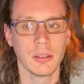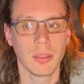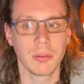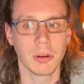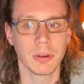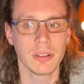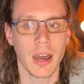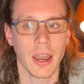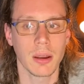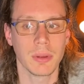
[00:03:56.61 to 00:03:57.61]
through
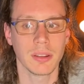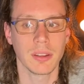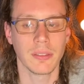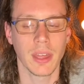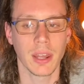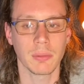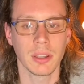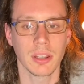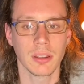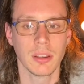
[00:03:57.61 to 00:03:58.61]
retirement, and then I'm
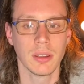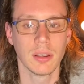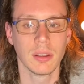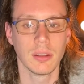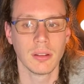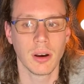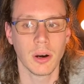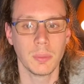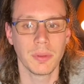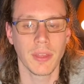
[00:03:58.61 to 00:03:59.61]
gonna
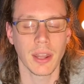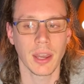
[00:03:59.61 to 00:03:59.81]
hope that I